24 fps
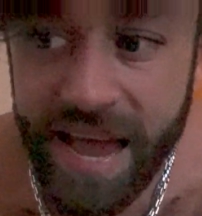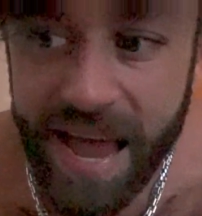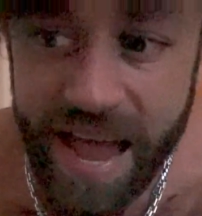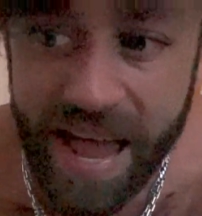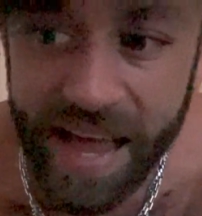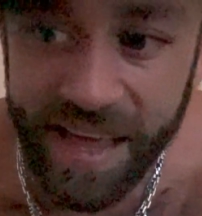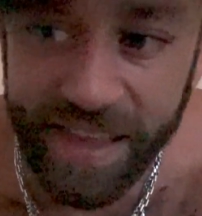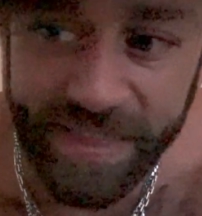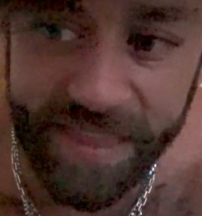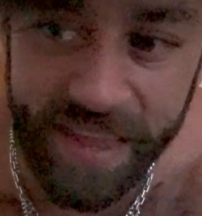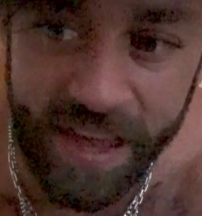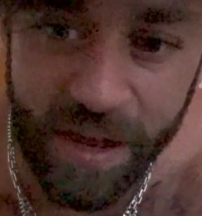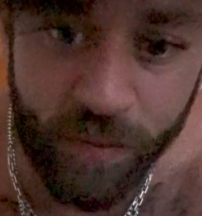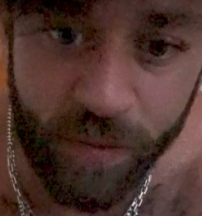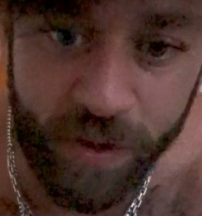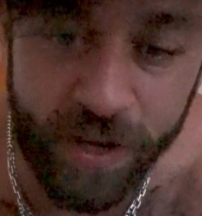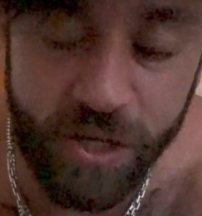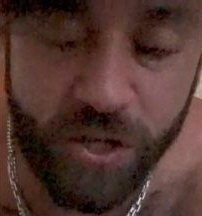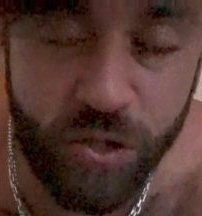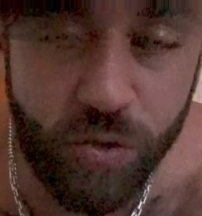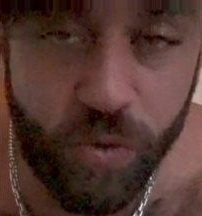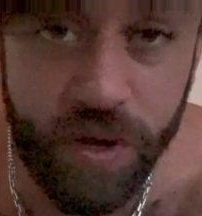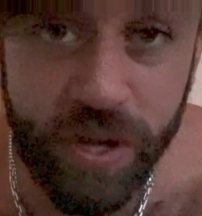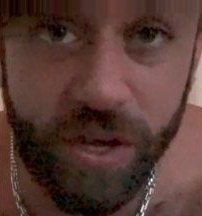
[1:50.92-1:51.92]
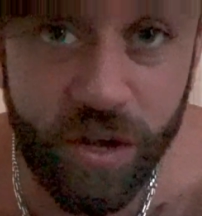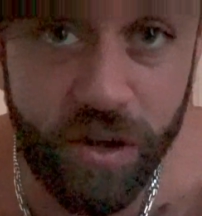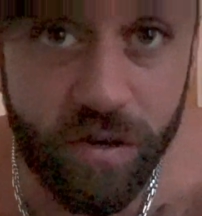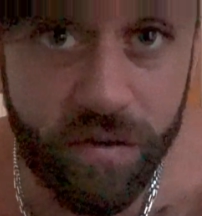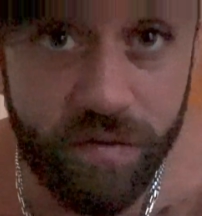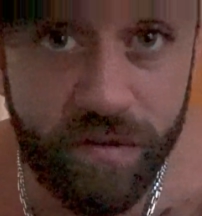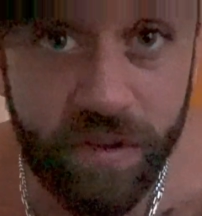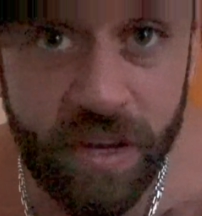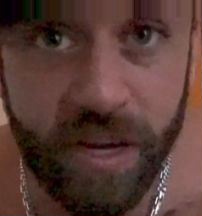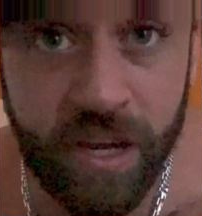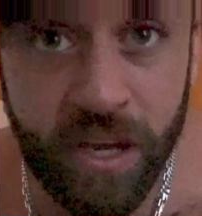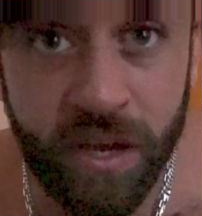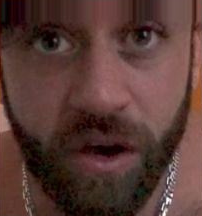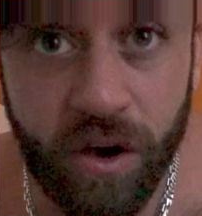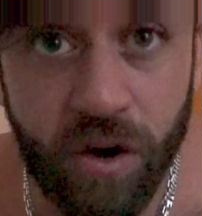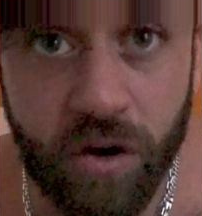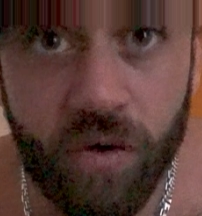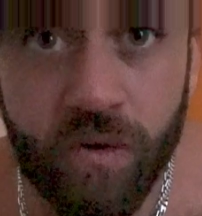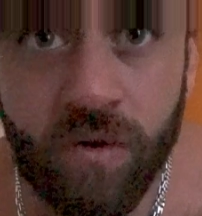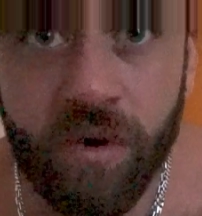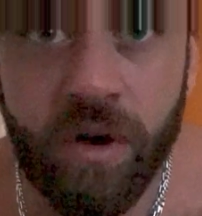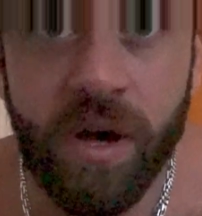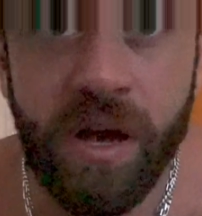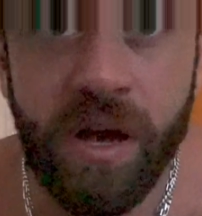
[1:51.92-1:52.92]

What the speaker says: and they retweet your video,